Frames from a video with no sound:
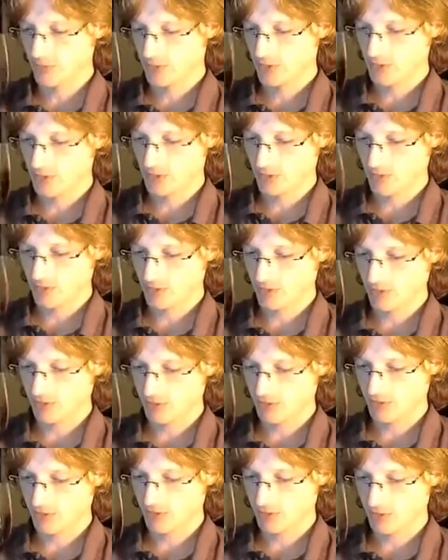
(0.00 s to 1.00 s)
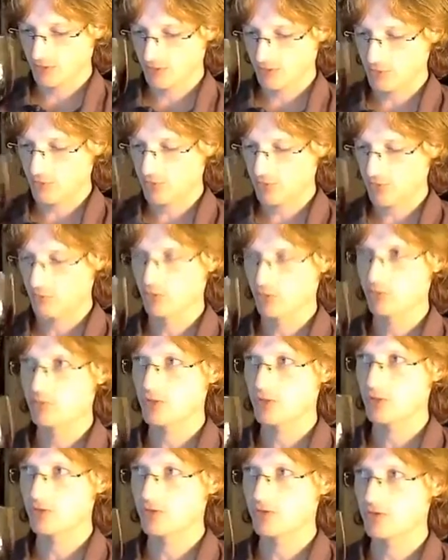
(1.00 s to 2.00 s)
I think a few of them look
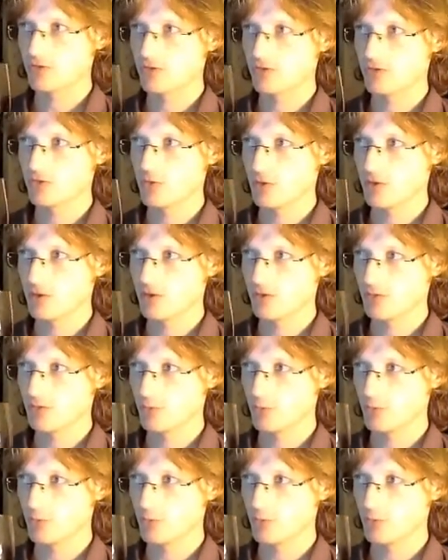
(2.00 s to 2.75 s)
promising, so I'm